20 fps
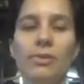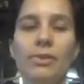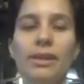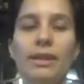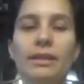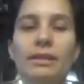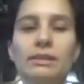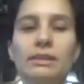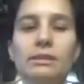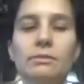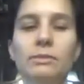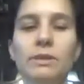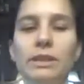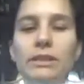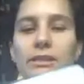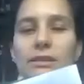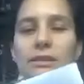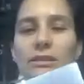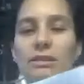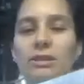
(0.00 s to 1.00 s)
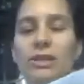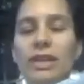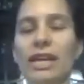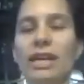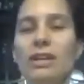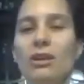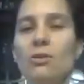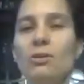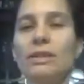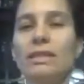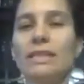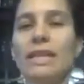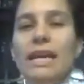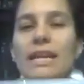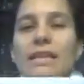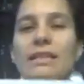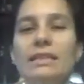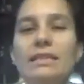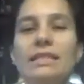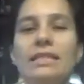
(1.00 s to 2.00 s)
is because you can't always get
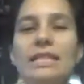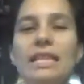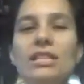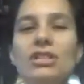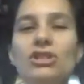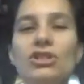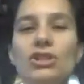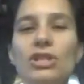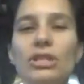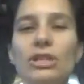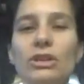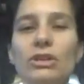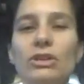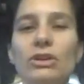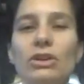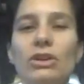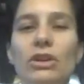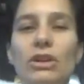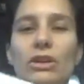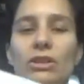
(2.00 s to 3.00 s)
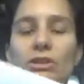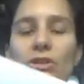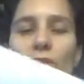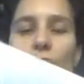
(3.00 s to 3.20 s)
in the center here. So